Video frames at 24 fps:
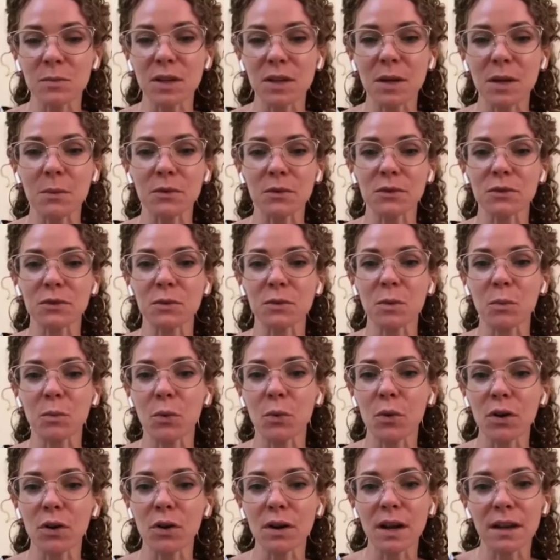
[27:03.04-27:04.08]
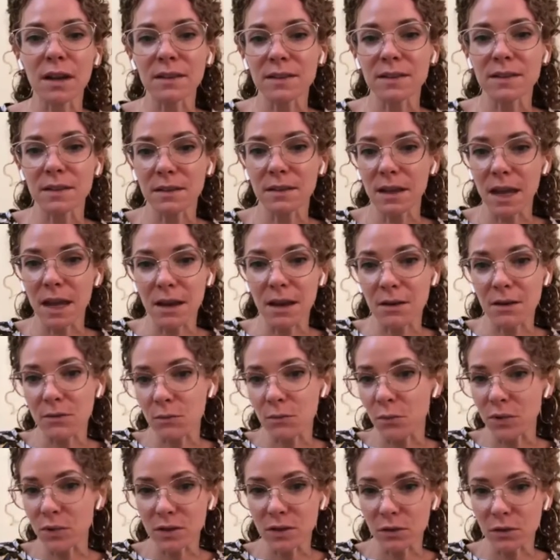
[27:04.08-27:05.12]
able to report, and
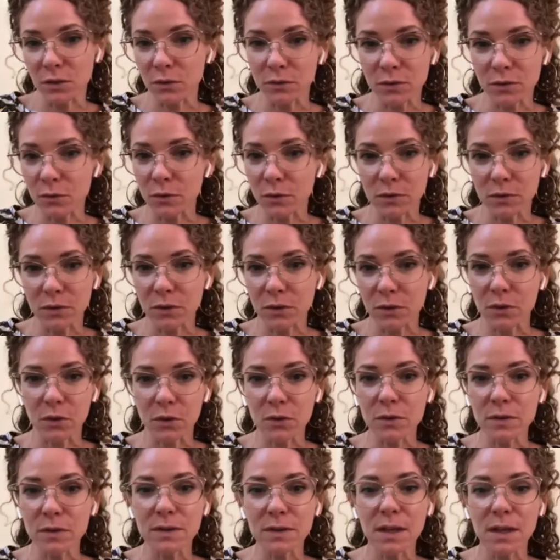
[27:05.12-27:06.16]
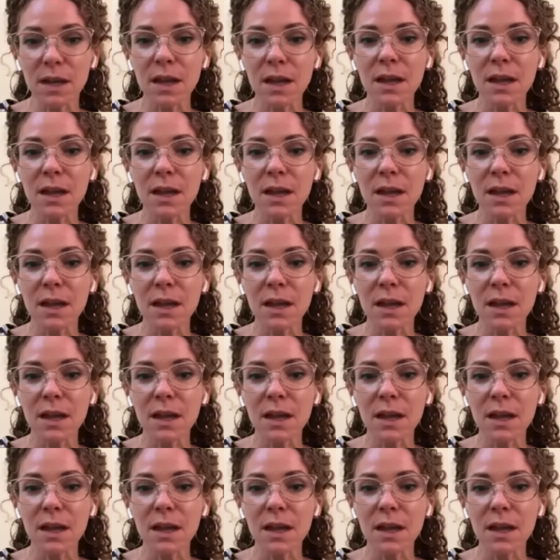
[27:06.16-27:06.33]
when schools are closed,